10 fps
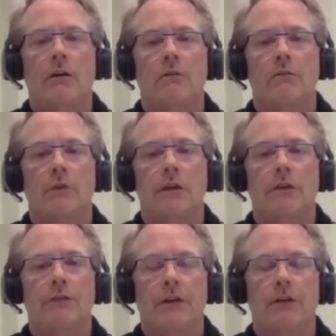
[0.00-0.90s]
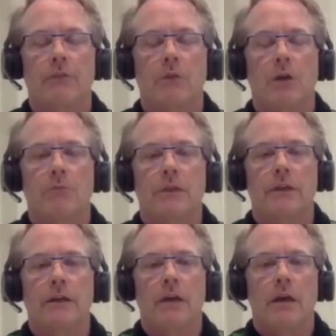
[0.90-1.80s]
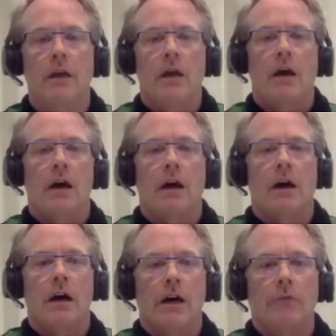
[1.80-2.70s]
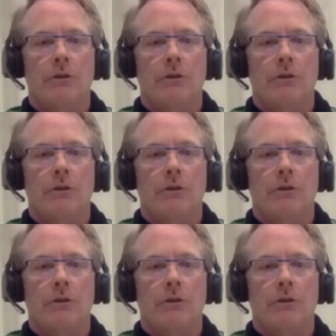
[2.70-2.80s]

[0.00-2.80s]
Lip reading: really firing properly, I